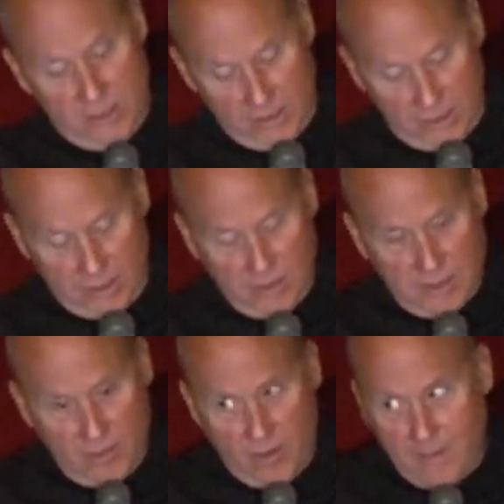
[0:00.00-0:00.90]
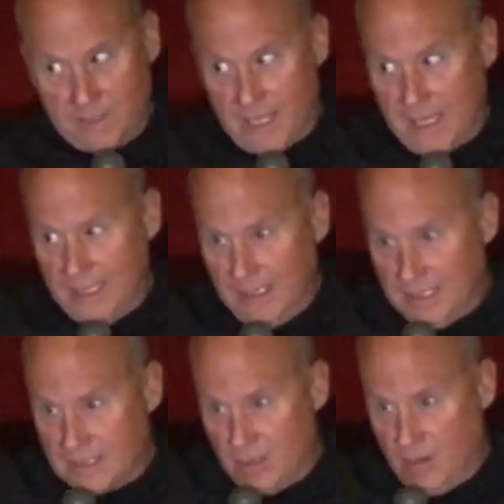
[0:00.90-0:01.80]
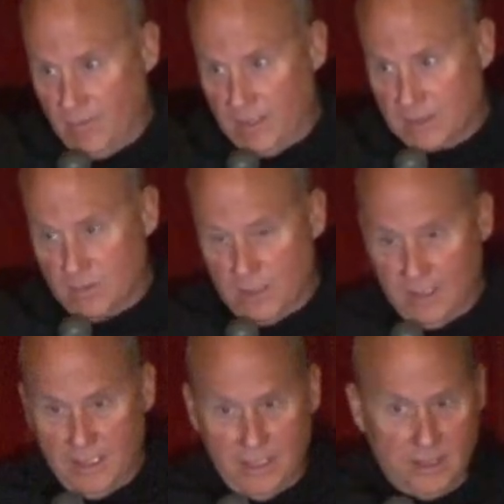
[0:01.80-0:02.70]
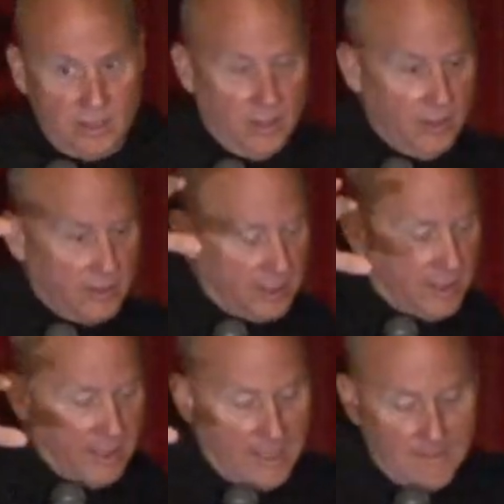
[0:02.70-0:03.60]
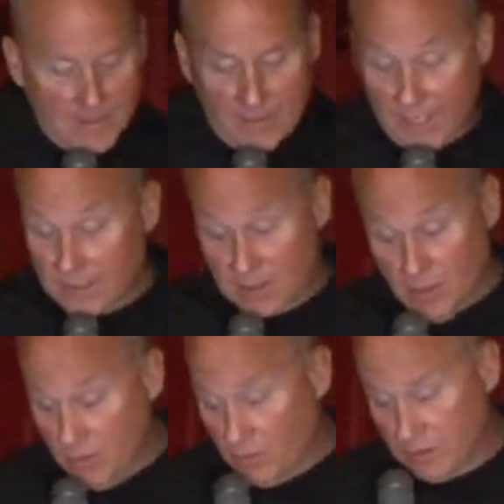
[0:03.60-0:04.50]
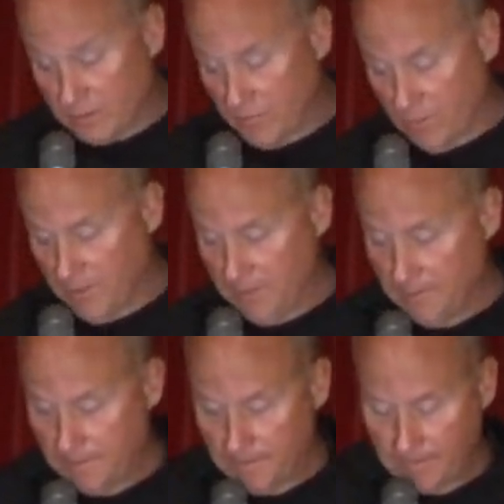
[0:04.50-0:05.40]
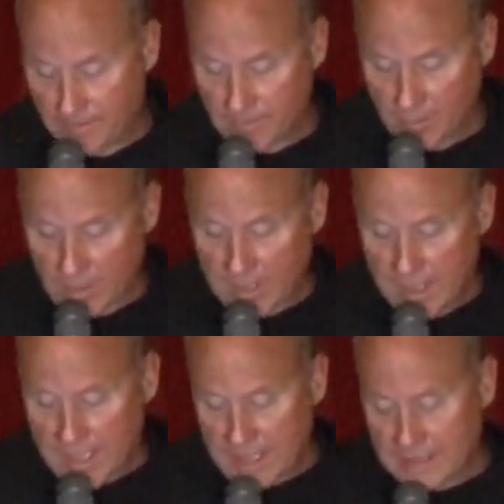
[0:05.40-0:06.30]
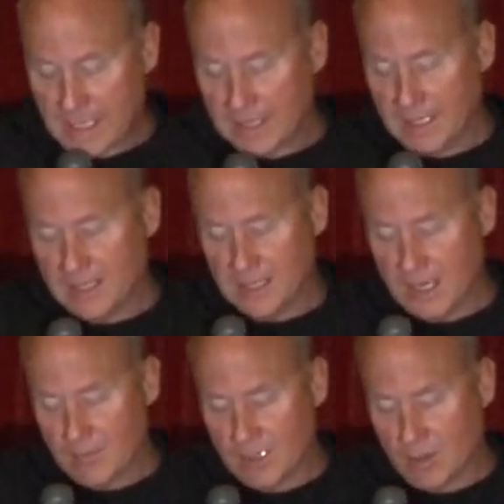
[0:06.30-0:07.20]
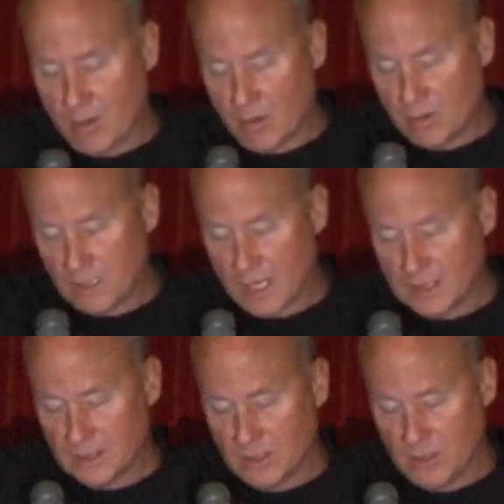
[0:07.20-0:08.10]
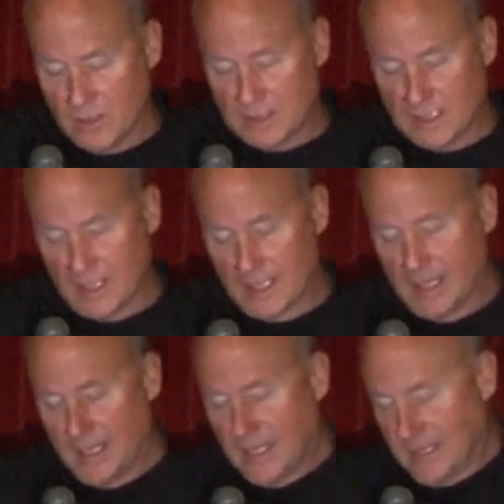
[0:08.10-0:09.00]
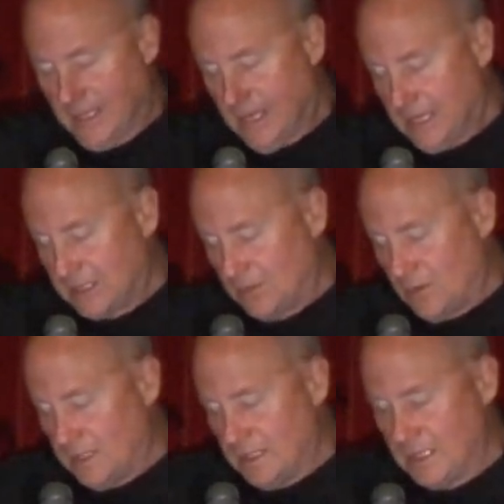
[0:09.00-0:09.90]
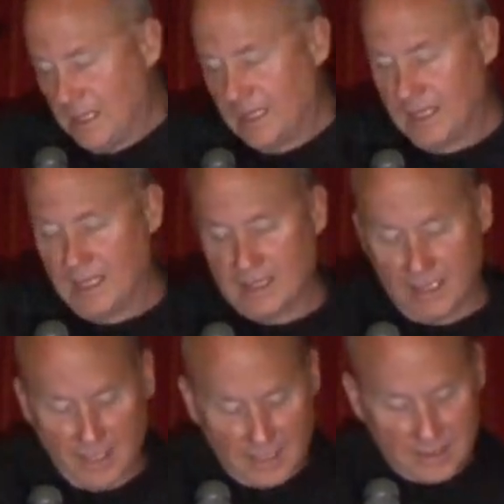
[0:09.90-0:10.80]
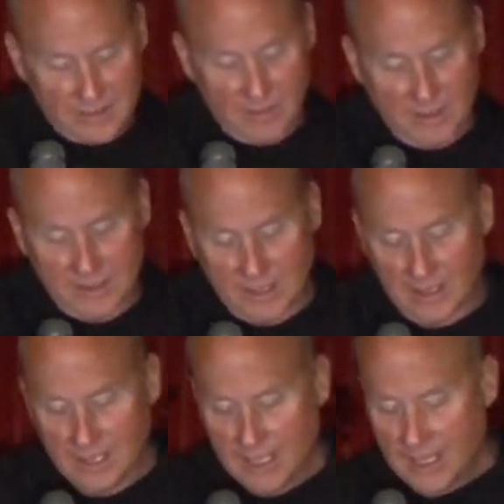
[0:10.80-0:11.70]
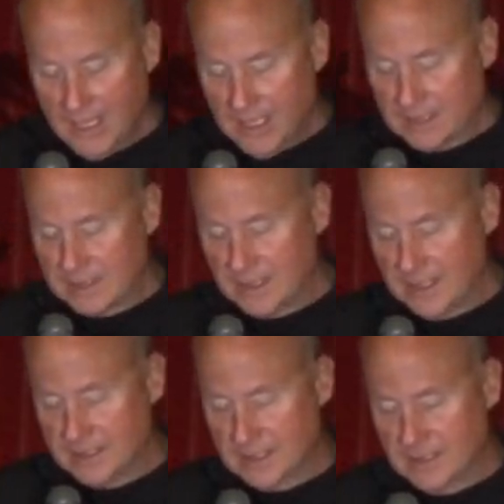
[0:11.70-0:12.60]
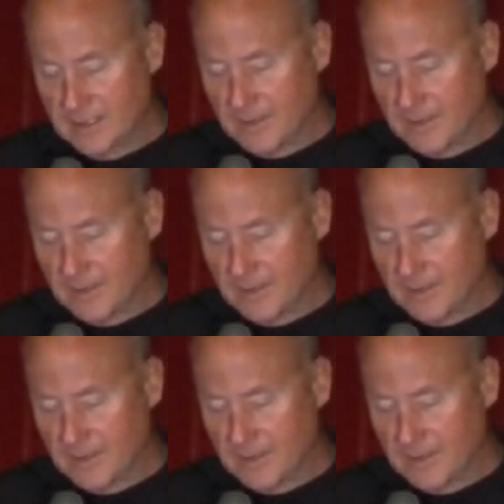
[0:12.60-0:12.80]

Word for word: just as soon as he grabs that, he lets go of this one and then he turns. And that's the Eucharist for me, right? It's that thing that I'm going to hold on to until I can get the next one, until I can get the next one, until it's, it's,